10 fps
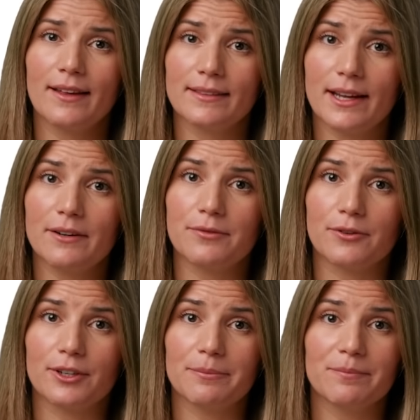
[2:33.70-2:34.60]

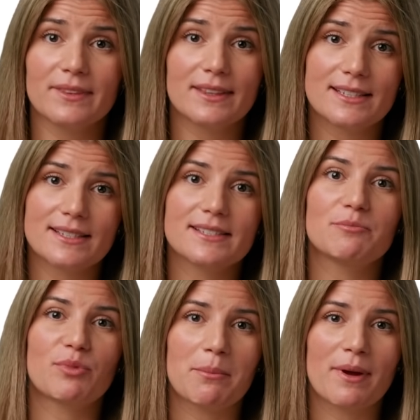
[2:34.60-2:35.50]
Therefore, this is
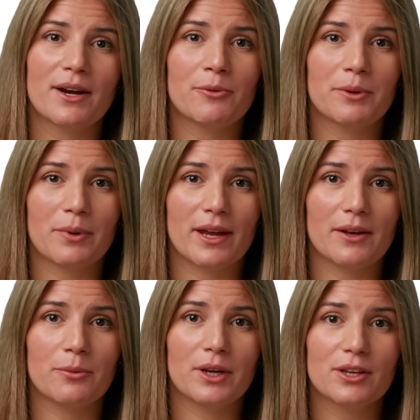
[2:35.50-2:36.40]
the primary
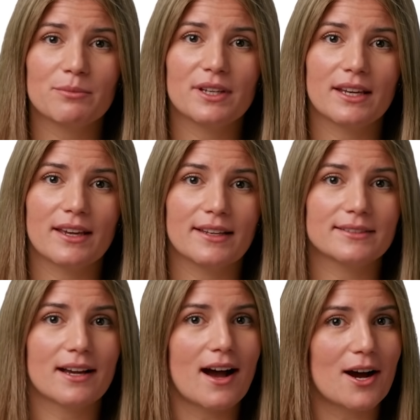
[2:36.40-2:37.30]
way we
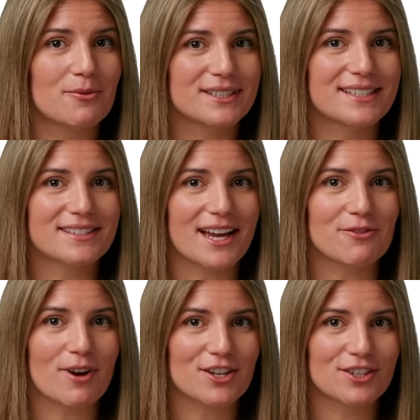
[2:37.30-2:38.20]
communicate our
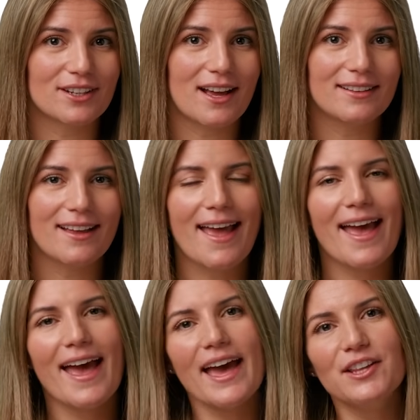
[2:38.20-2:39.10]
design rationale
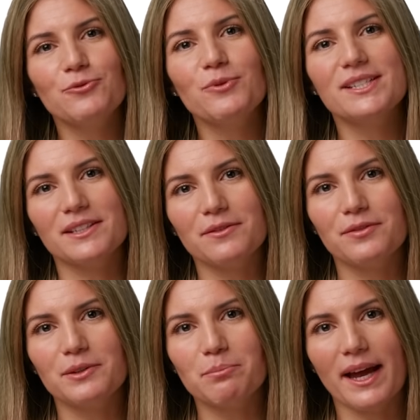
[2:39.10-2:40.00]
and receive
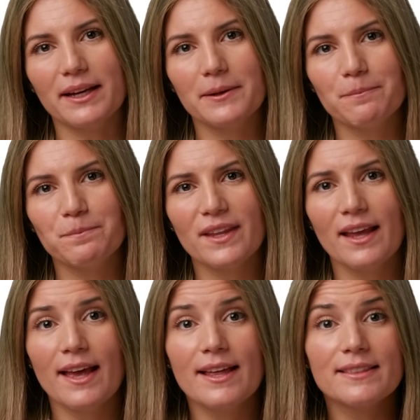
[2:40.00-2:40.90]
feedback.
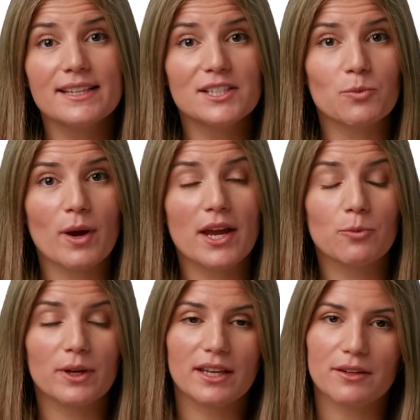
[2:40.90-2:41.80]
This
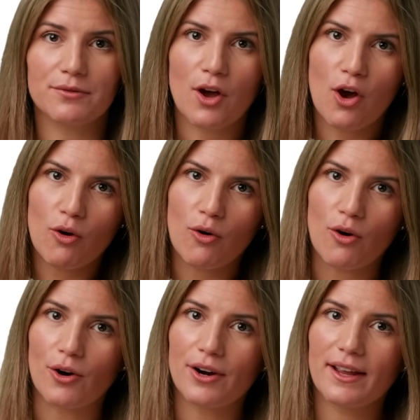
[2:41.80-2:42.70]
way we give
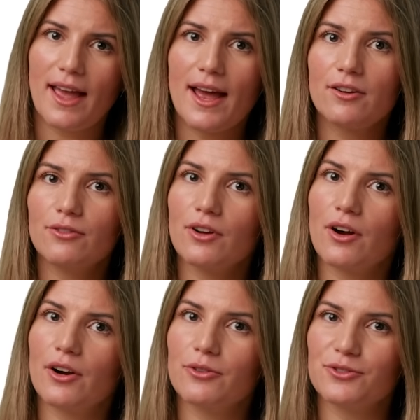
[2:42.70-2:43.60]
core and
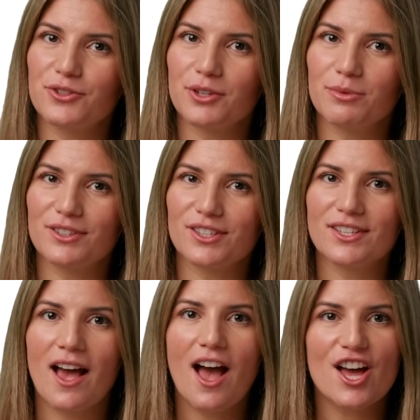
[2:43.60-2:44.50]
non-core
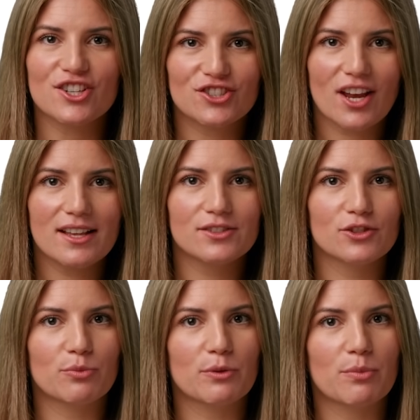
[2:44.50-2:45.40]
contributors a chance
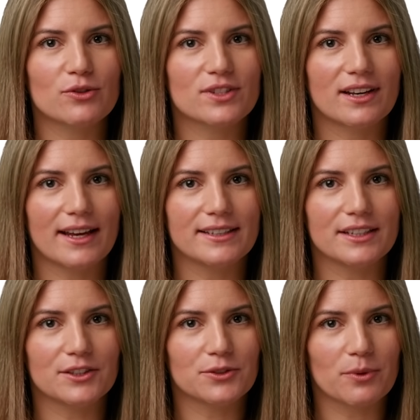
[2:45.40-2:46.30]
to propose an
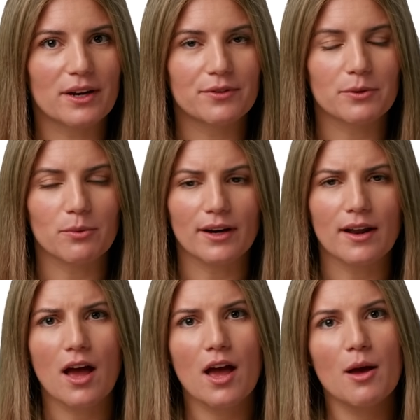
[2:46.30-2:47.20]
idea to everyone
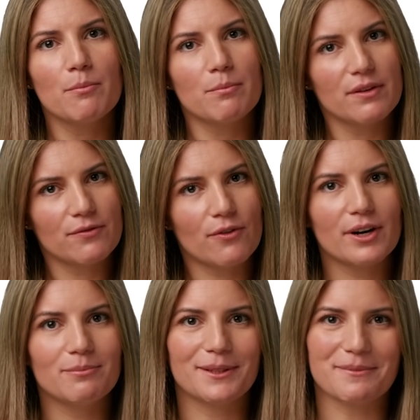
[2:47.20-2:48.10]

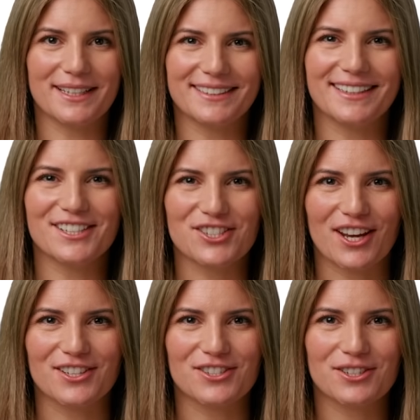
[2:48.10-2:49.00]
before implementing a
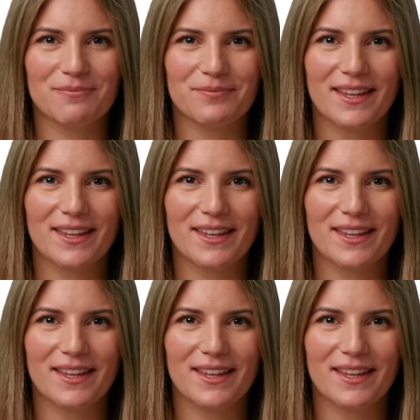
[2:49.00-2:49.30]
change.